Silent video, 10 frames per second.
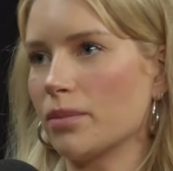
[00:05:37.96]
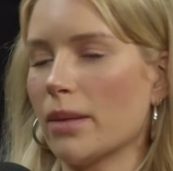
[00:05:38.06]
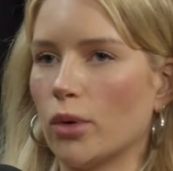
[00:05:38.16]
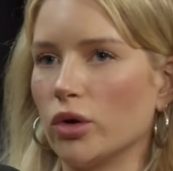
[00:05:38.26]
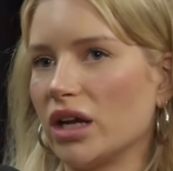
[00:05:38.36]
my
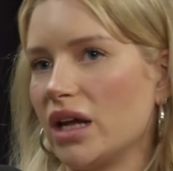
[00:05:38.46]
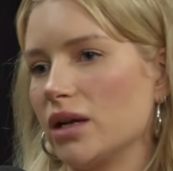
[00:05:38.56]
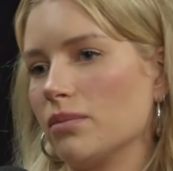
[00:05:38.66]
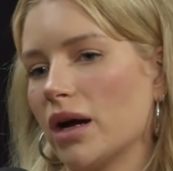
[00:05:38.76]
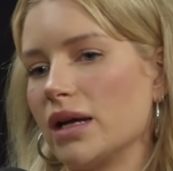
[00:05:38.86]
body
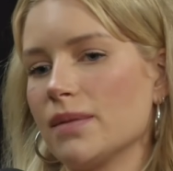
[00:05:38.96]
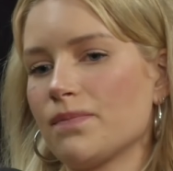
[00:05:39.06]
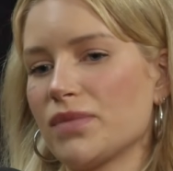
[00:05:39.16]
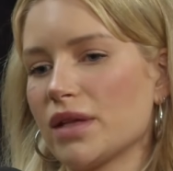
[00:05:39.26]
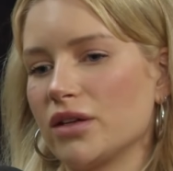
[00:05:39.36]
and my,
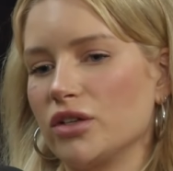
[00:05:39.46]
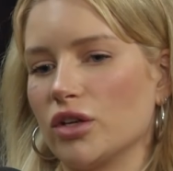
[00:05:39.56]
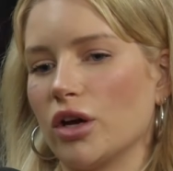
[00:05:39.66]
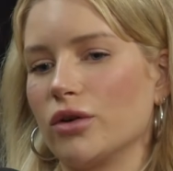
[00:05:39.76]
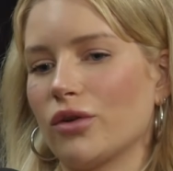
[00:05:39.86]
you
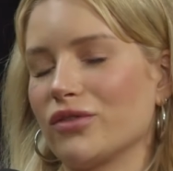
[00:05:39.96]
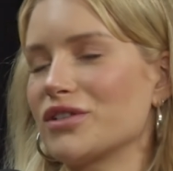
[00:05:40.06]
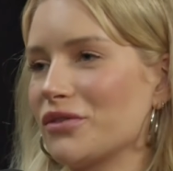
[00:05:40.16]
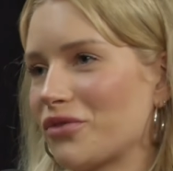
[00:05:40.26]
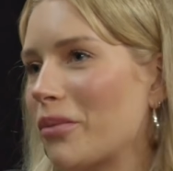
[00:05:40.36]
know,
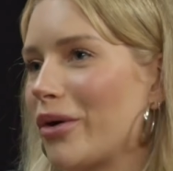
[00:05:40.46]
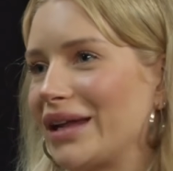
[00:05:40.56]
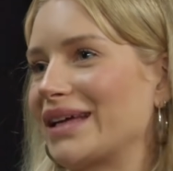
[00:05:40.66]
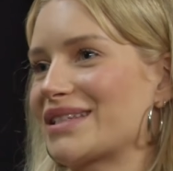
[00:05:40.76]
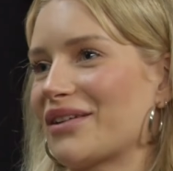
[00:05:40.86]
obviously from
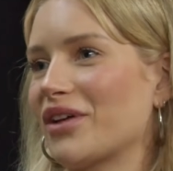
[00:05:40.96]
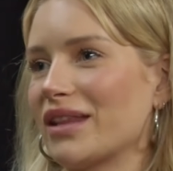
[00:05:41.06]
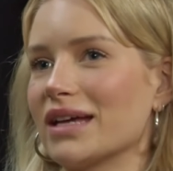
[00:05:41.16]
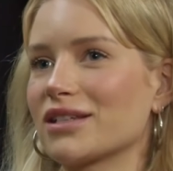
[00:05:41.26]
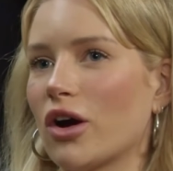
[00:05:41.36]
modeling and stuff like
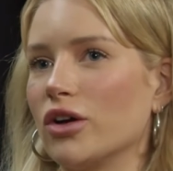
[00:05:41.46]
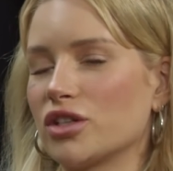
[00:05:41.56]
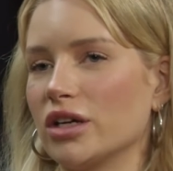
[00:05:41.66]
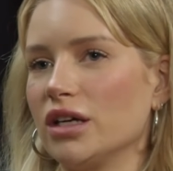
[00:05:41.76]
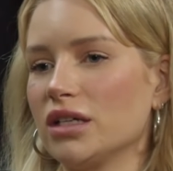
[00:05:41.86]
that. It's hard
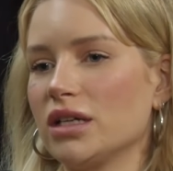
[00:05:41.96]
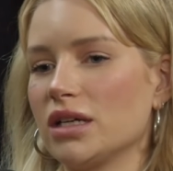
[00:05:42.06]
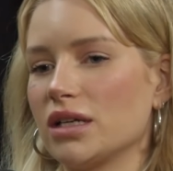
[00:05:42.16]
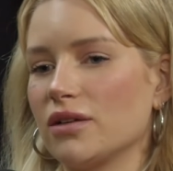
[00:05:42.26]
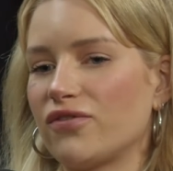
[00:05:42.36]
to
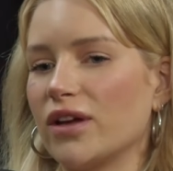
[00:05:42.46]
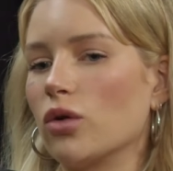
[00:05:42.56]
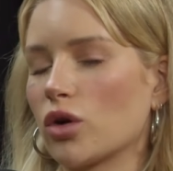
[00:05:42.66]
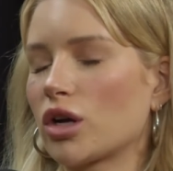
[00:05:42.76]
feel